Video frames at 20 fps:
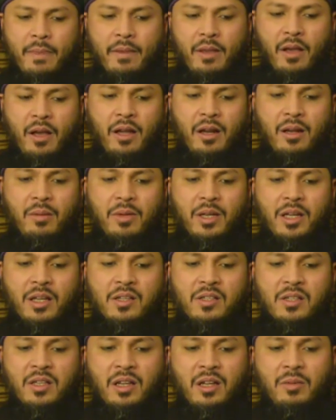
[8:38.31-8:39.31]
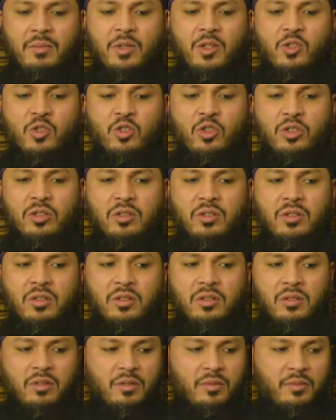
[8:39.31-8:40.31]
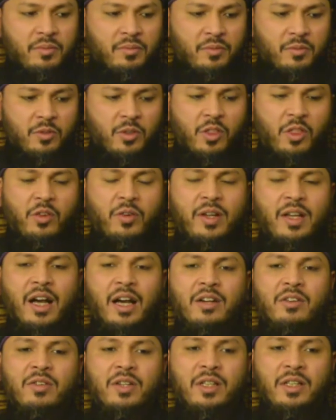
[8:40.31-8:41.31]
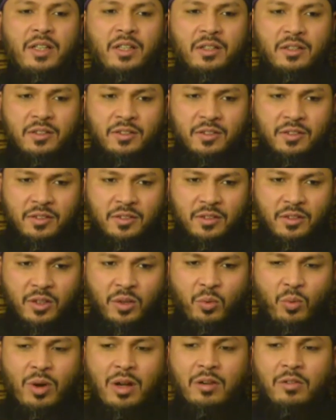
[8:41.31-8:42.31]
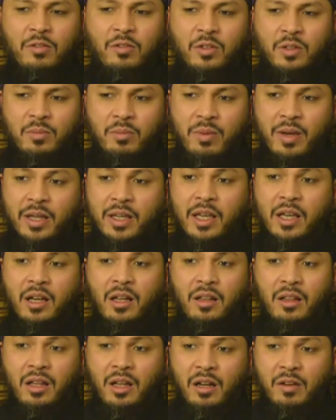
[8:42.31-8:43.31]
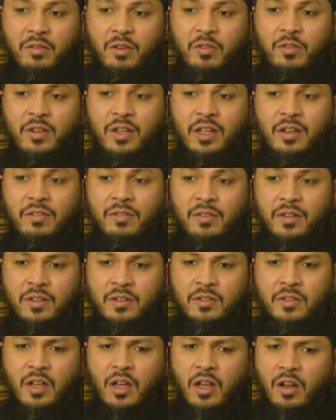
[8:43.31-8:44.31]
Adam alayhi salam, he stood for 300 years on one foot begging Allah for forgiveness.